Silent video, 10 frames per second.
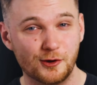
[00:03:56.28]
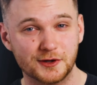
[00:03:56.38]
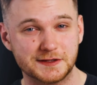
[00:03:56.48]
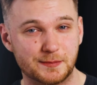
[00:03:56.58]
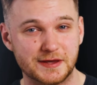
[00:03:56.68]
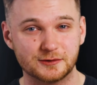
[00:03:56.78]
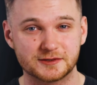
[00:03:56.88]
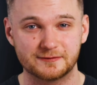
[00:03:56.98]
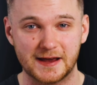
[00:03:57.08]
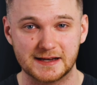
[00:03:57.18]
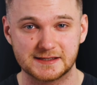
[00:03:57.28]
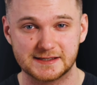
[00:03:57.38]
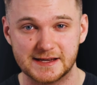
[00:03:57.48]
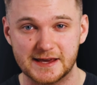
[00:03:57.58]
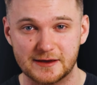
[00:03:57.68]
longer do Peele's fans
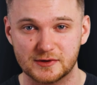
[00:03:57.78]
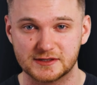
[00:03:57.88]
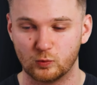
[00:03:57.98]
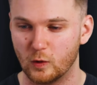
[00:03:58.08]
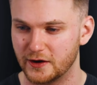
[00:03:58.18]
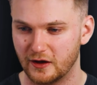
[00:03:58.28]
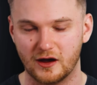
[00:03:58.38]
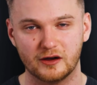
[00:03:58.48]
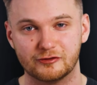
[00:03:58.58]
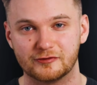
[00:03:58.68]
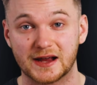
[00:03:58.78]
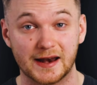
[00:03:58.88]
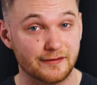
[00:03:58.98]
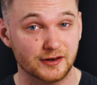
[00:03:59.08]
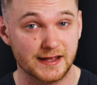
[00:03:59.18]
see him as one half of a
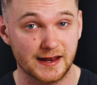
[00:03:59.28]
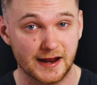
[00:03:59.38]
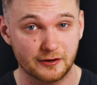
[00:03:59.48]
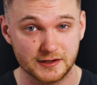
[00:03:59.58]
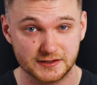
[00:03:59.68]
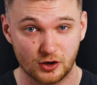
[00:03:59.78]
cleverly hilarious